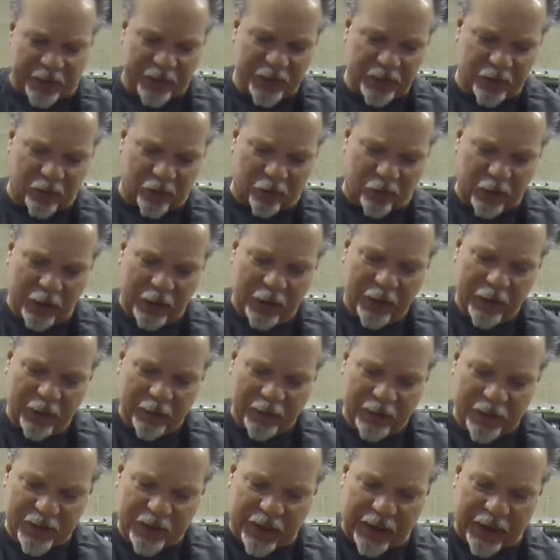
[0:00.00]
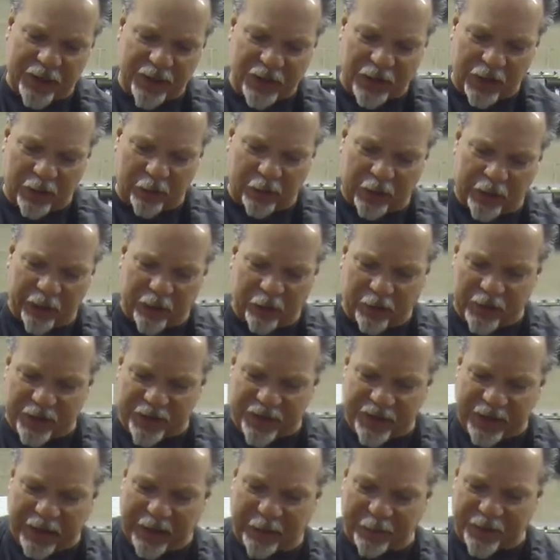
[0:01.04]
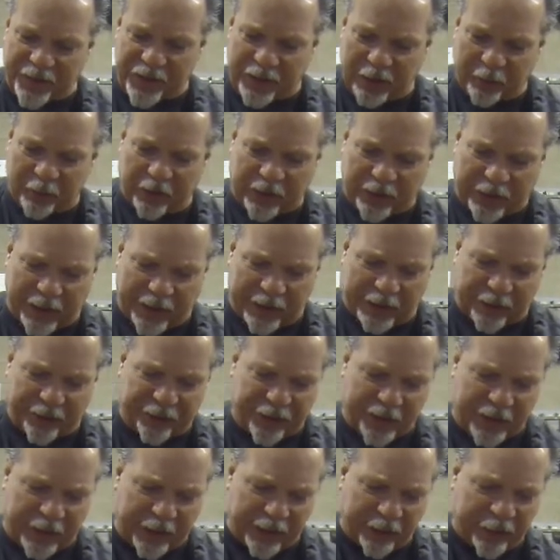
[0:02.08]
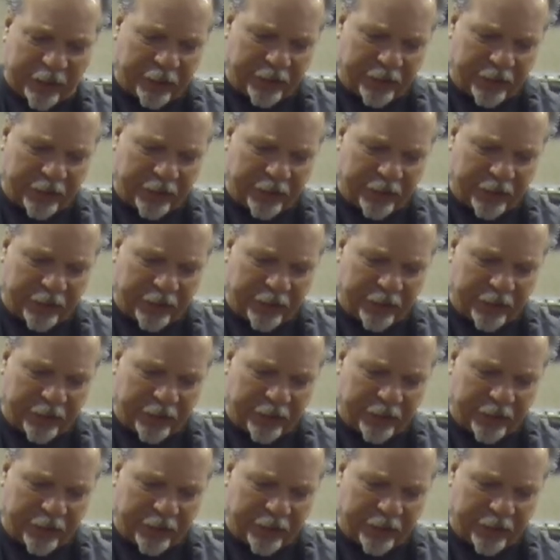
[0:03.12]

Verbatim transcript: So in this case here, we do the same similar kind of thing,